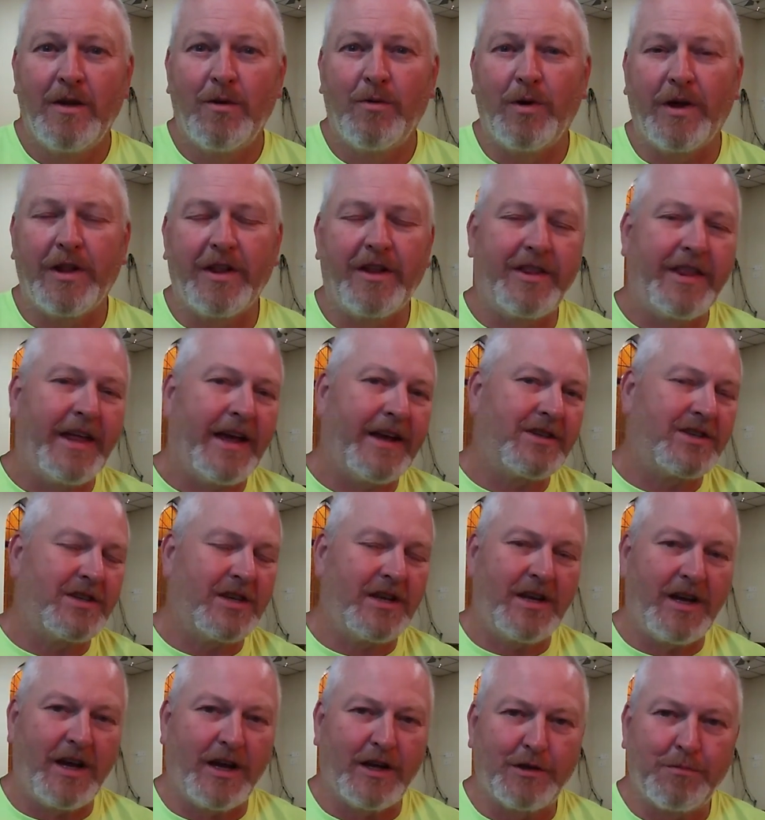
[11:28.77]
Whether that's
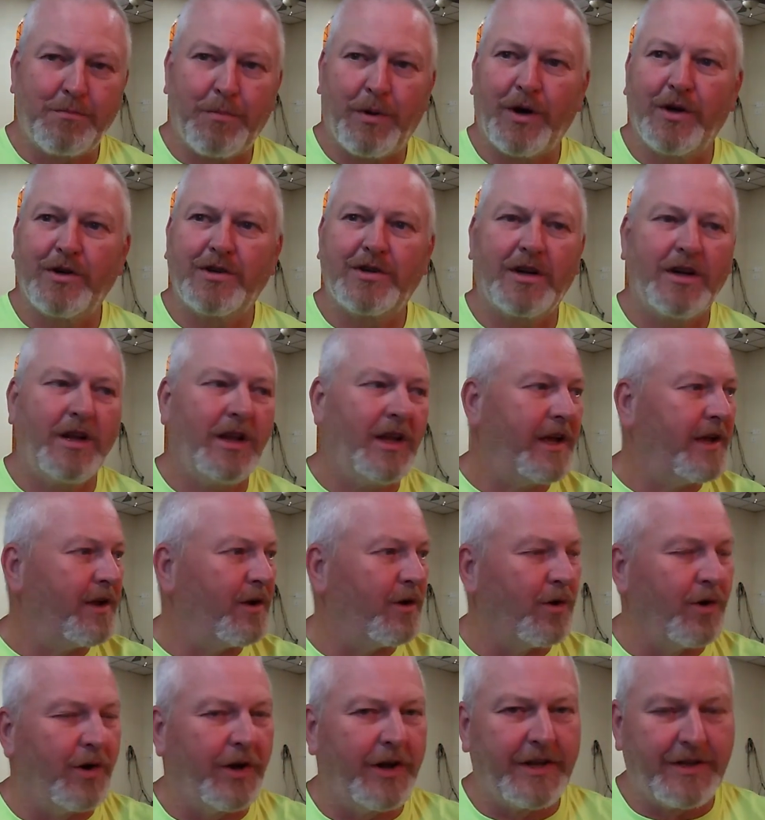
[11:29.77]
in us personally
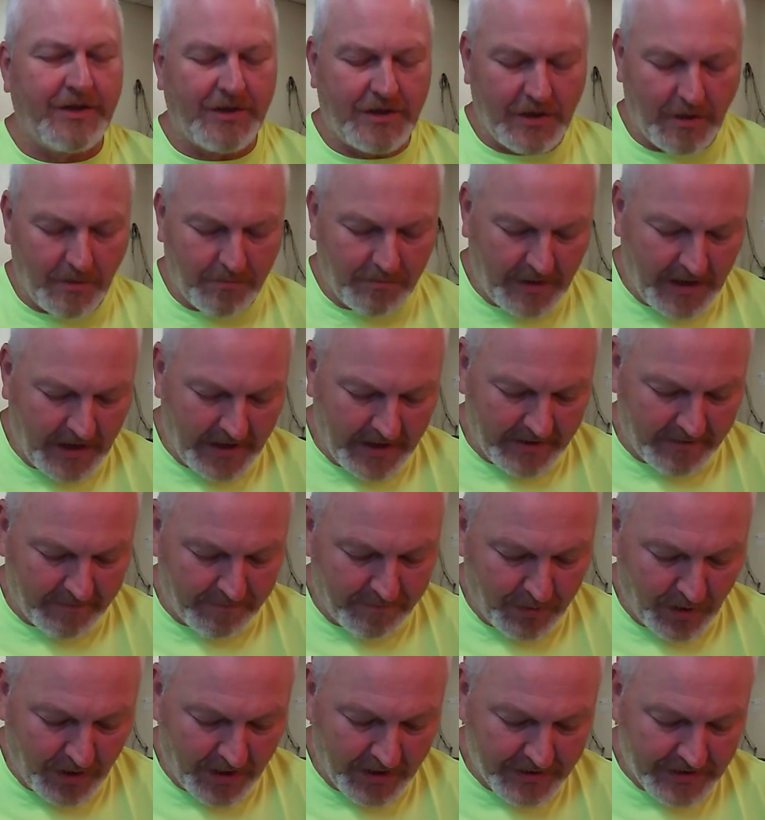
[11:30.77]
or in some kind
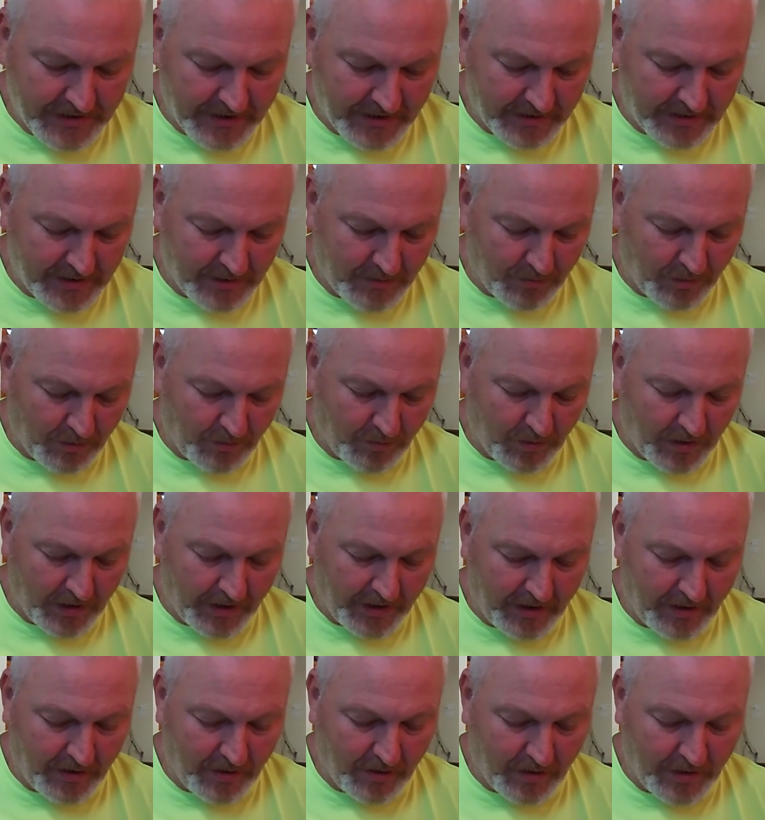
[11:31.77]
of project that we're
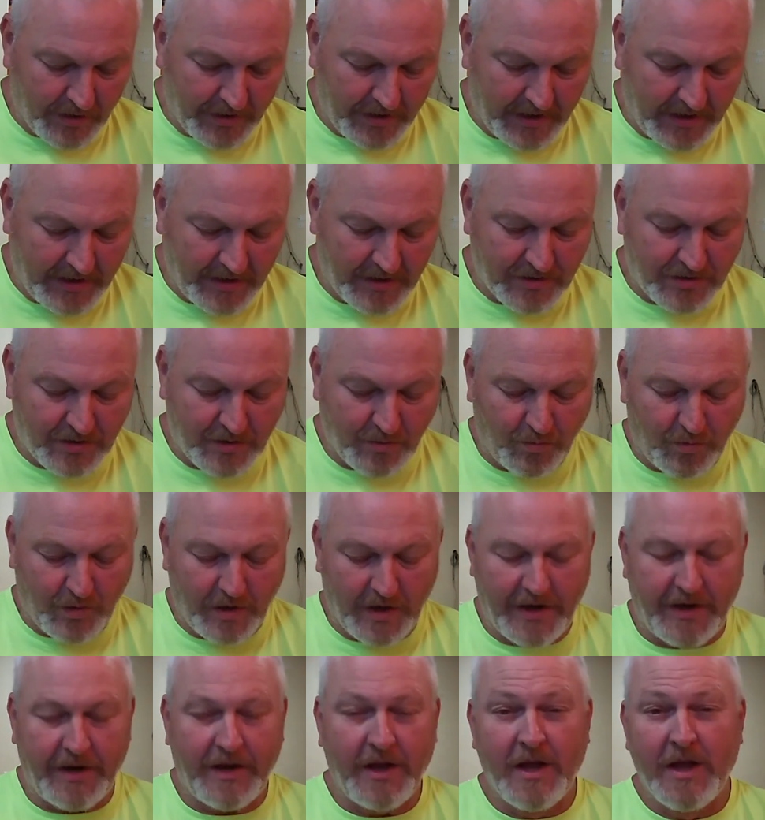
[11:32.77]
working on, He is the
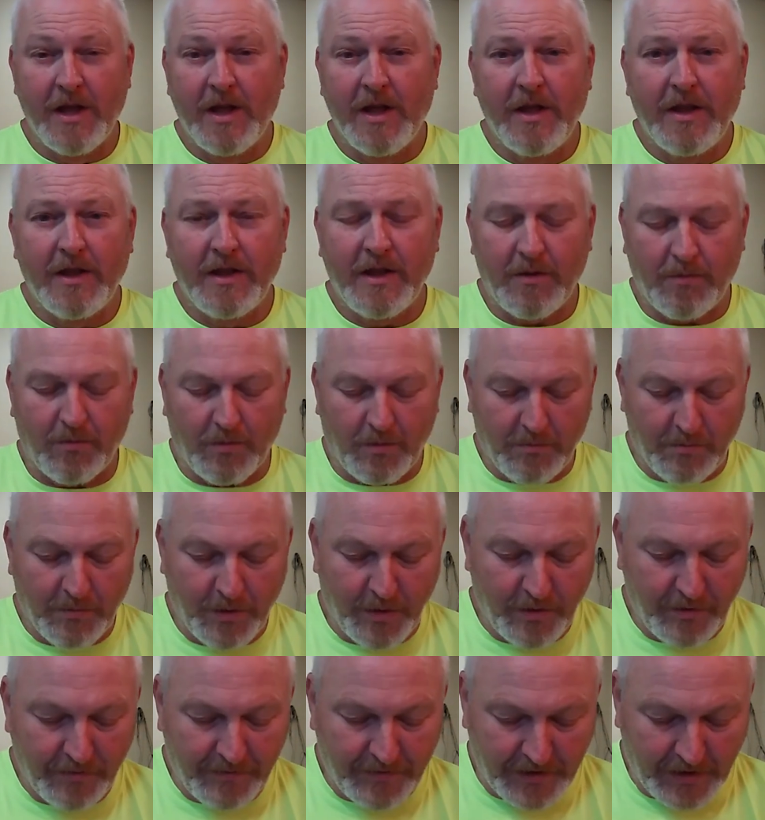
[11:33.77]
one that will
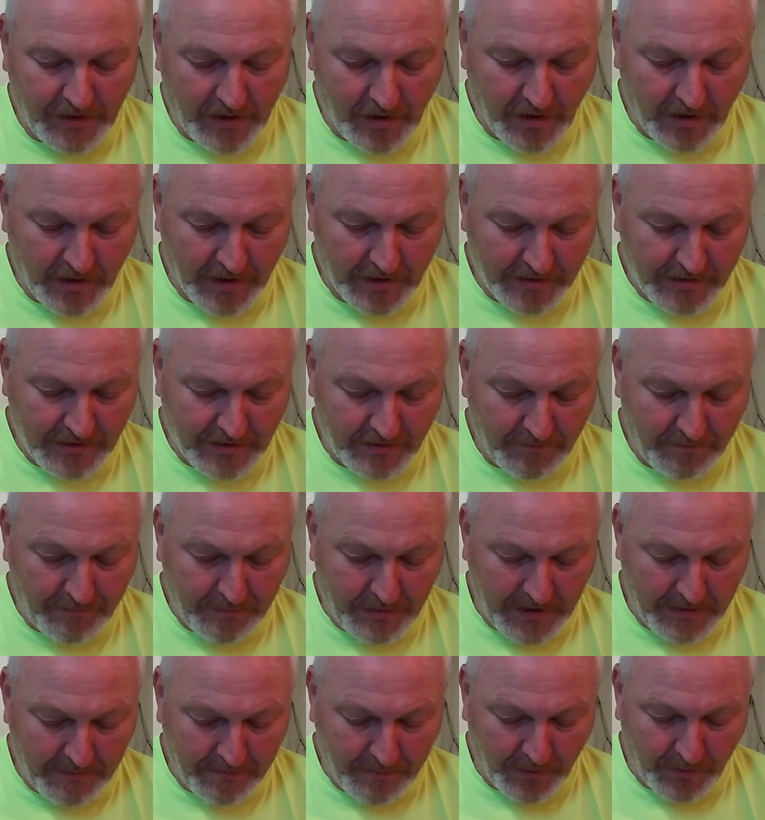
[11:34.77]
move in the hearts of
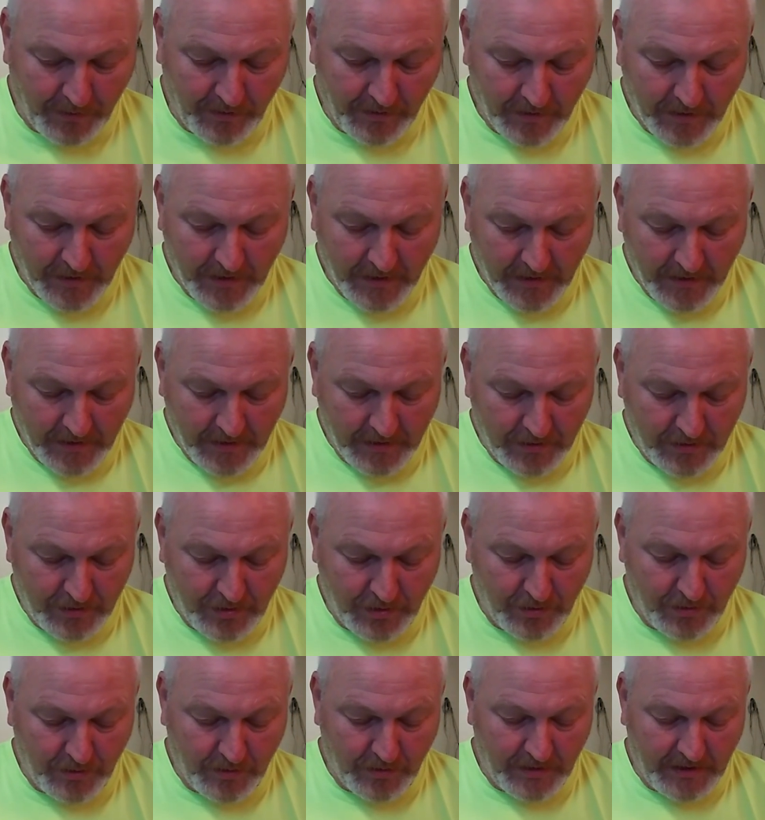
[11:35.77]
people
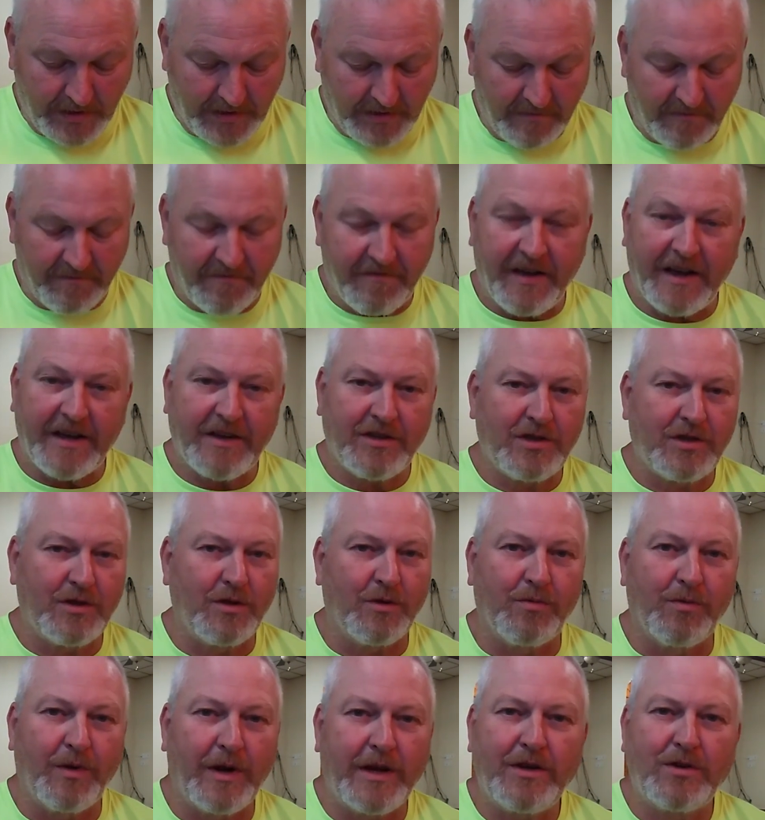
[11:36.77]
to invest
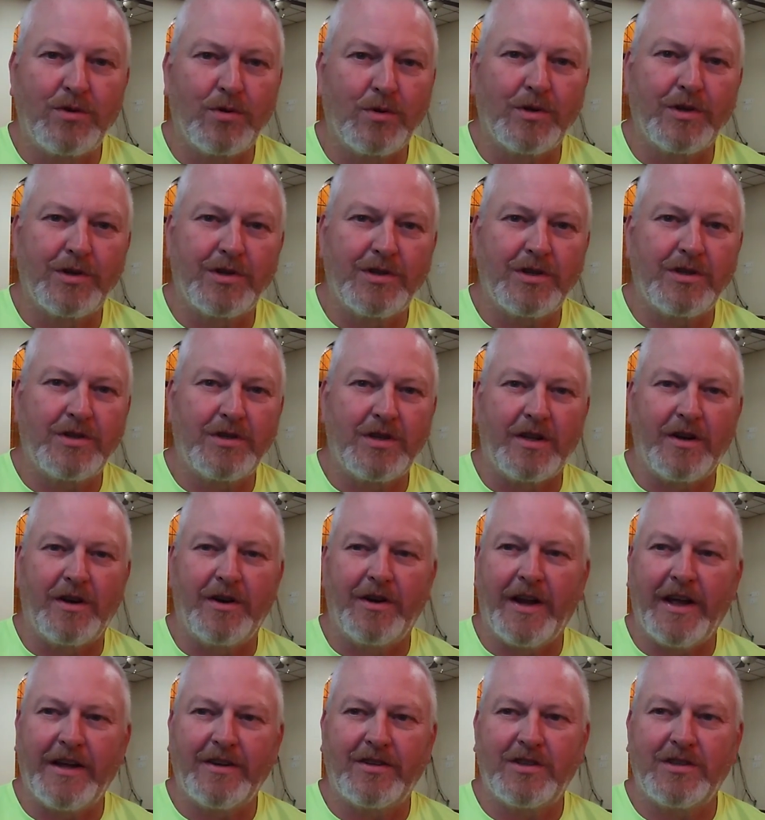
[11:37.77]
the resources that
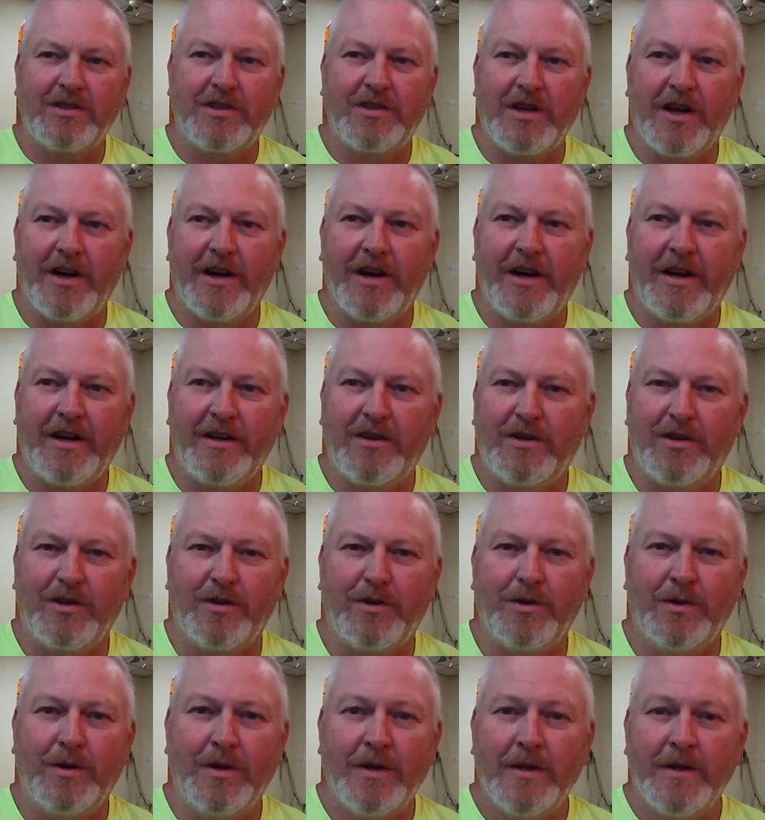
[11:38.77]
are necessary
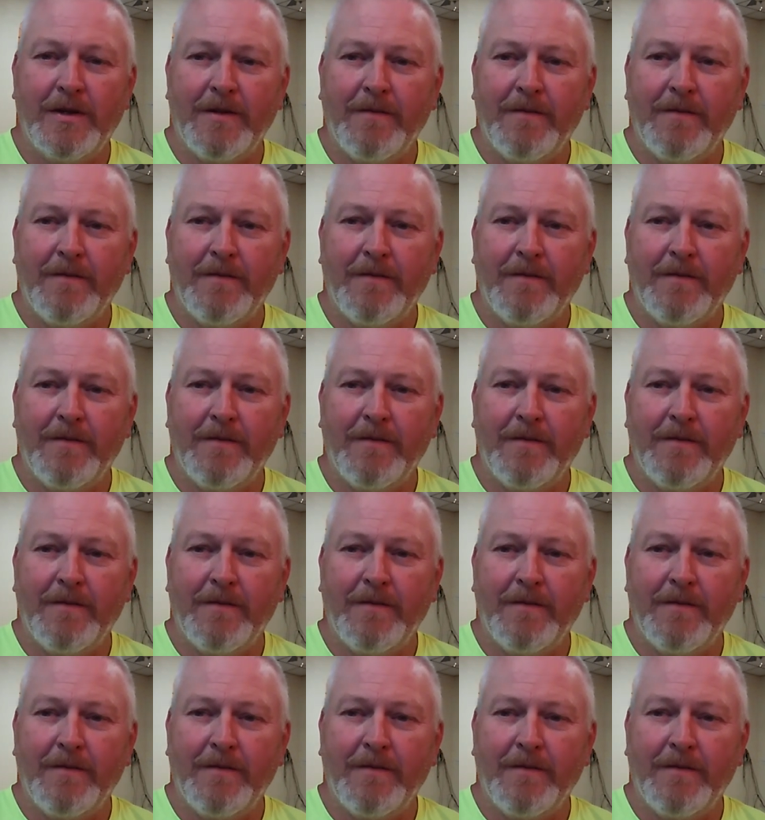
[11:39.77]
to